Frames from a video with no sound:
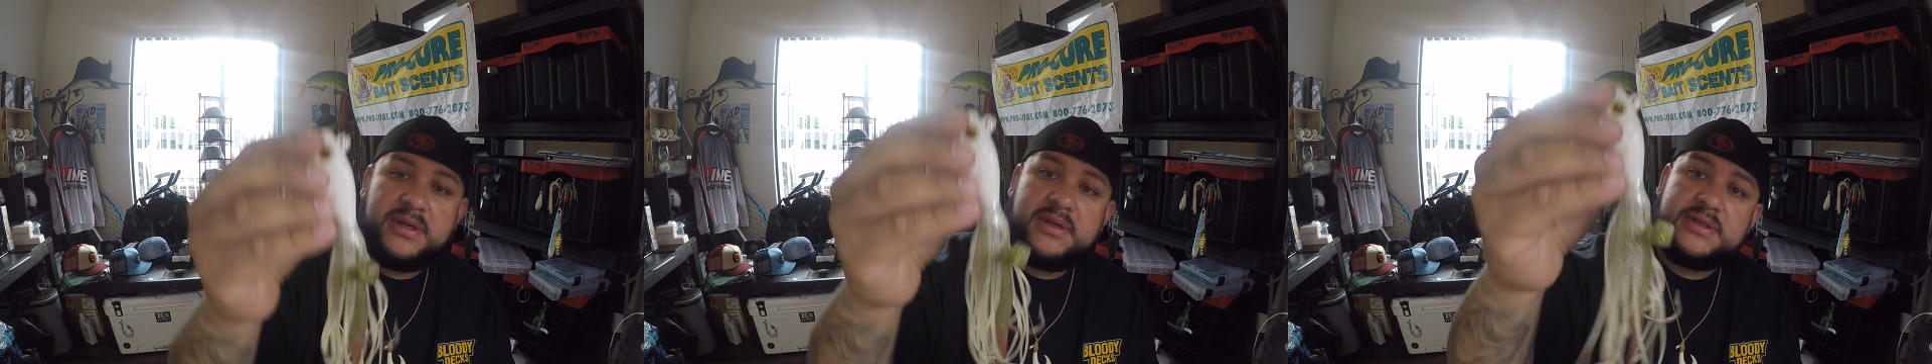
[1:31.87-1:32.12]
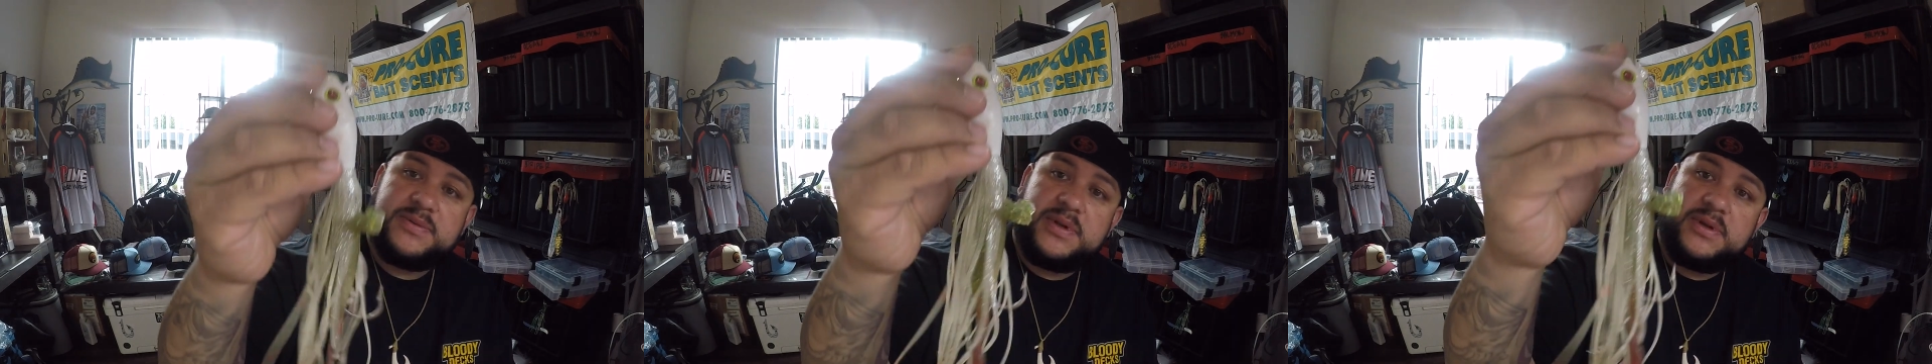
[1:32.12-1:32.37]

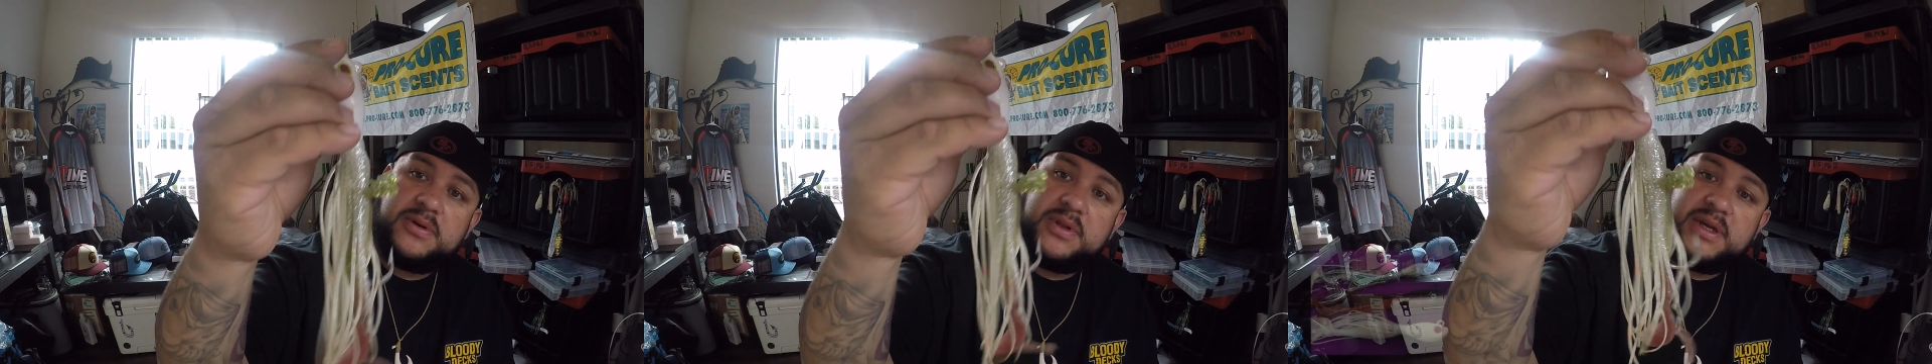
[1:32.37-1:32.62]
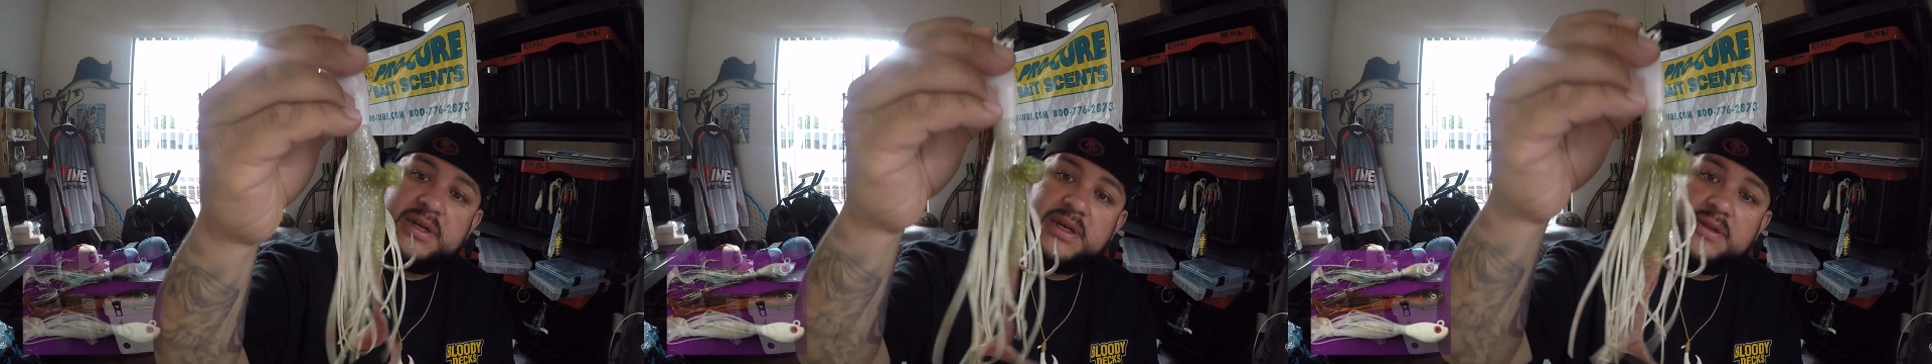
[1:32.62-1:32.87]
It's one of the old
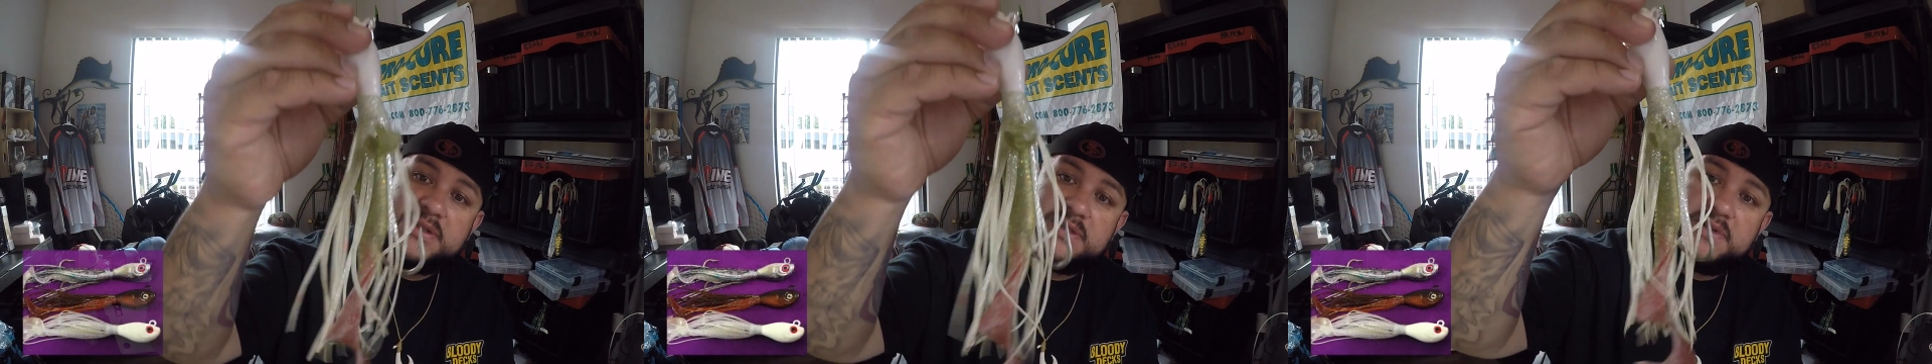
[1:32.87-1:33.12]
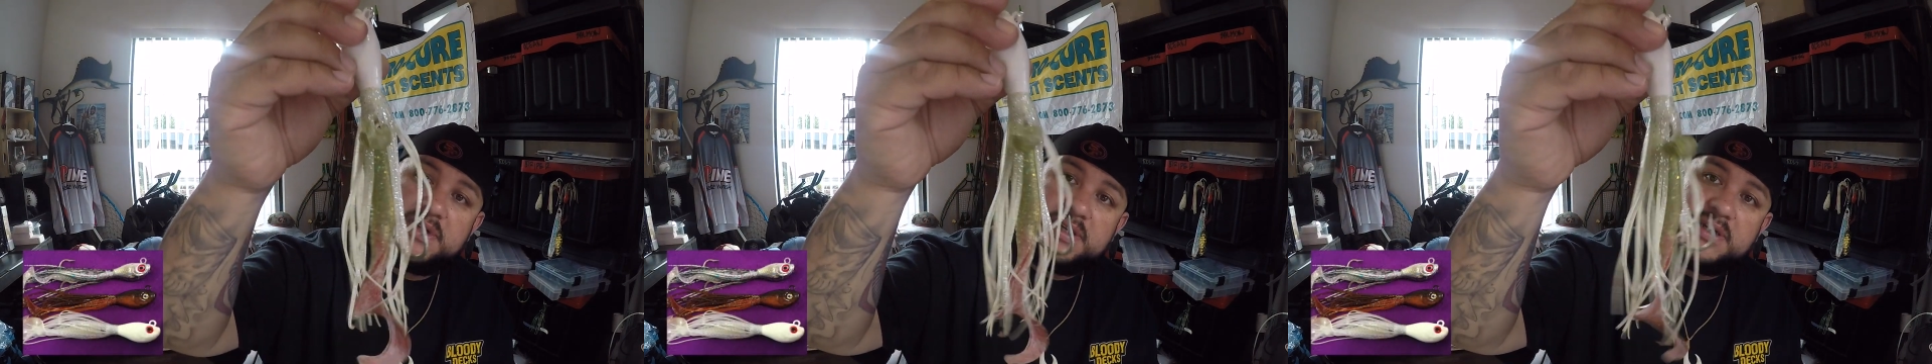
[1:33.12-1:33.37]
link killers. If
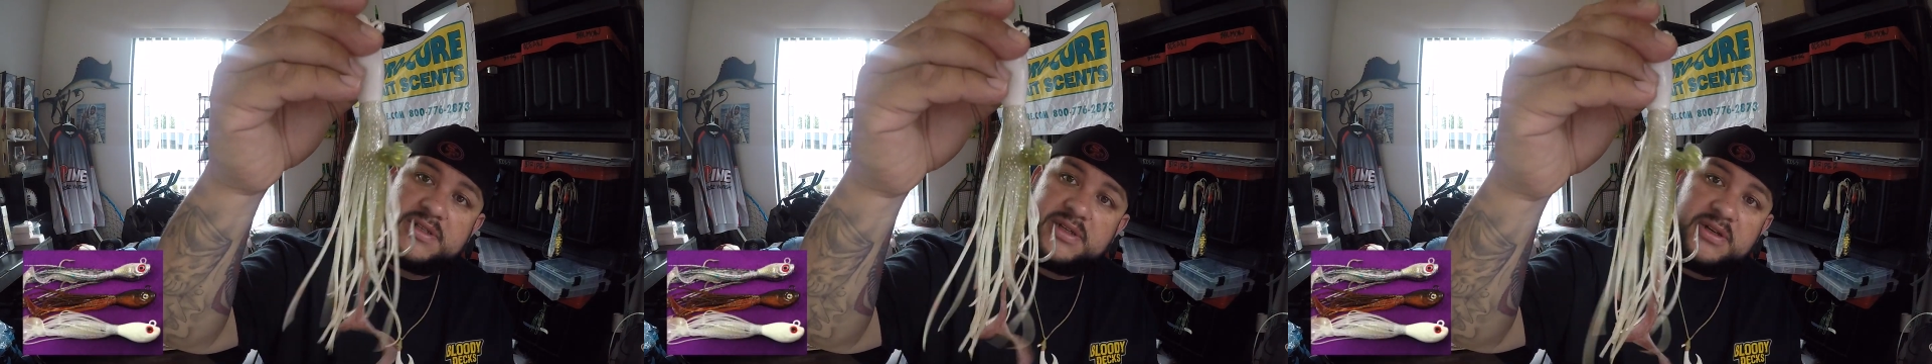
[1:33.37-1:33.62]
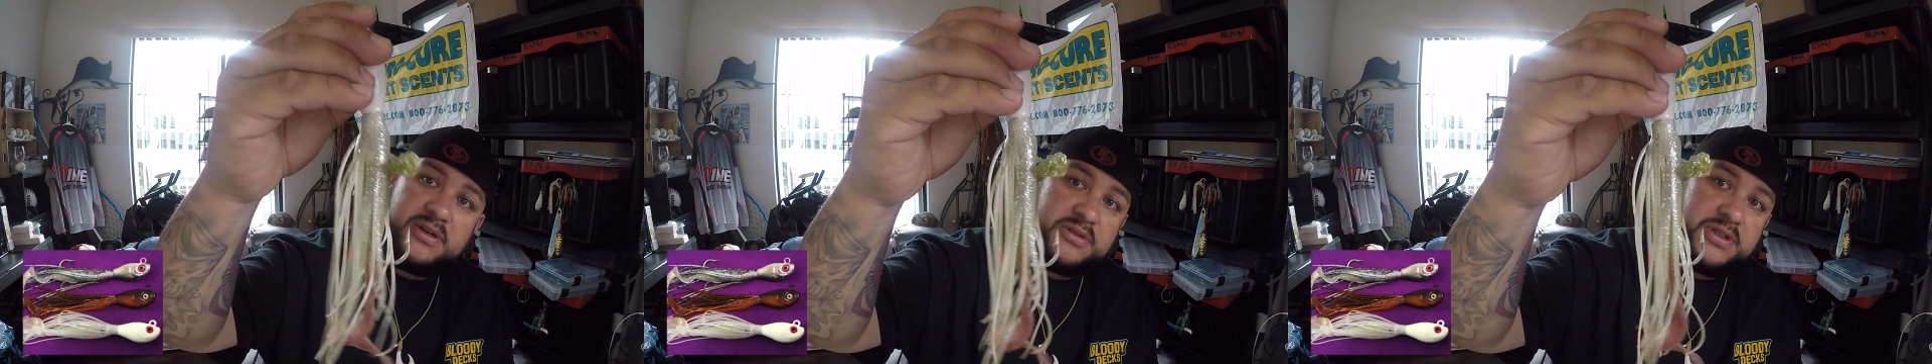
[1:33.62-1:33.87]
you look at it, it's
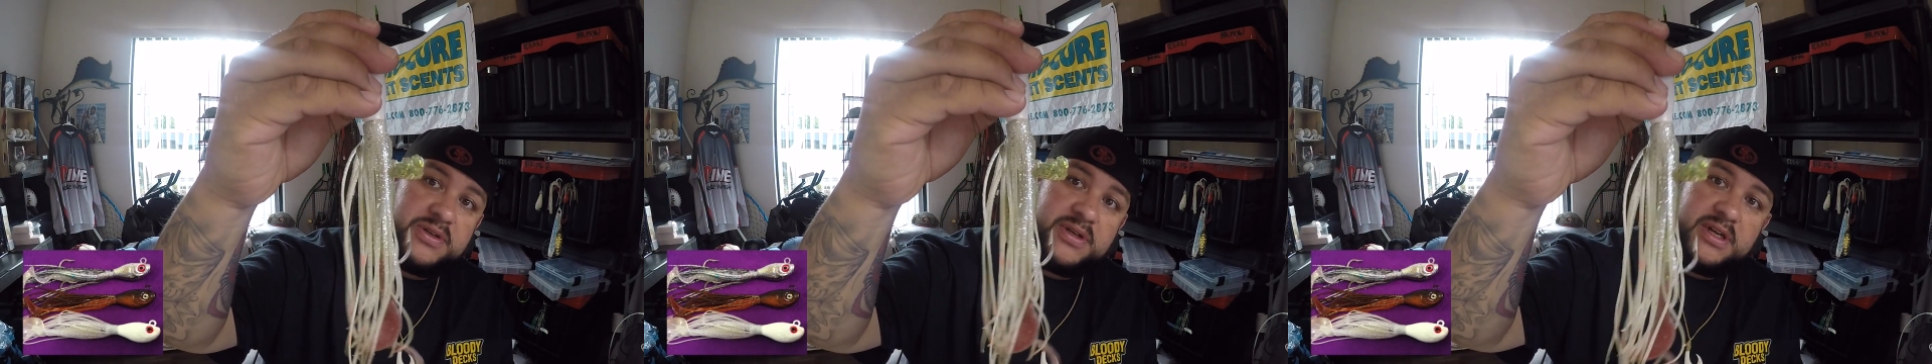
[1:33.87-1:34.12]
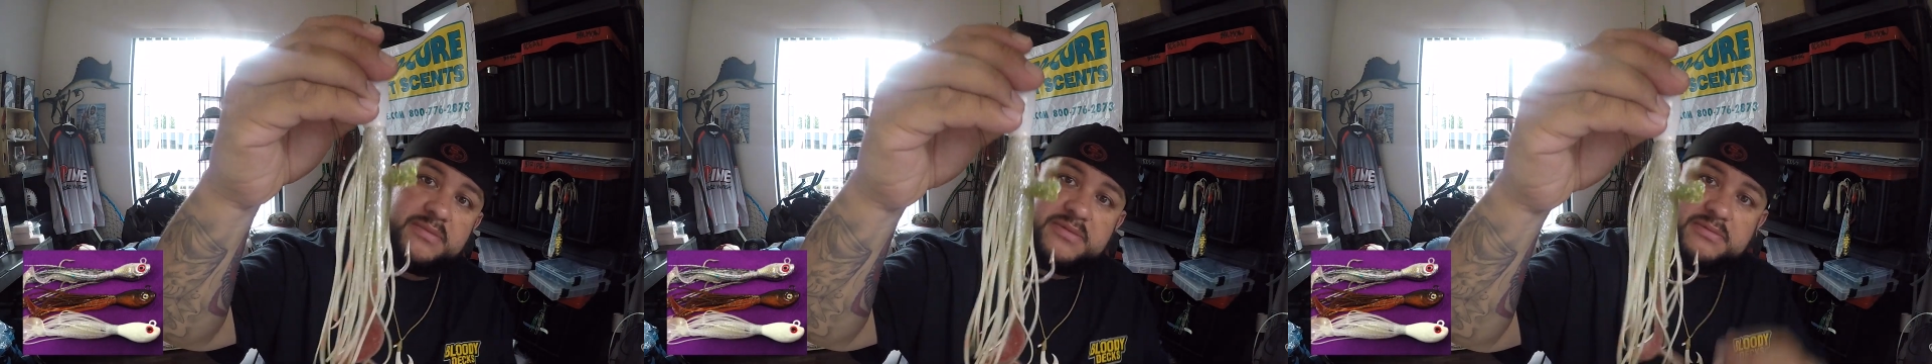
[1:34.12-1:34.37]
all chewed
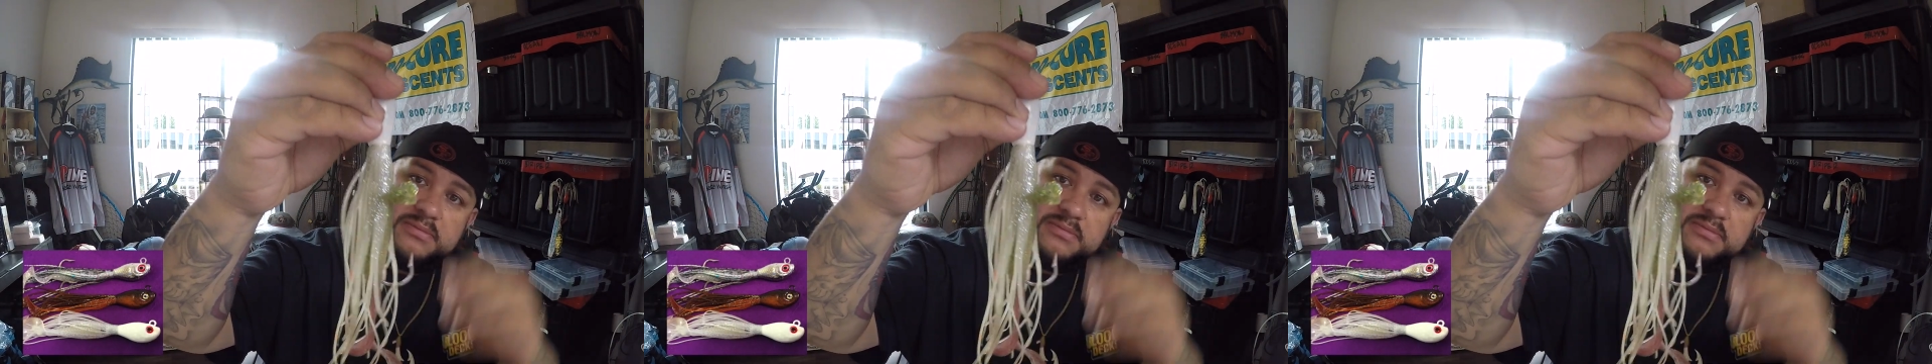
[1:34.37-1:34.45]
up.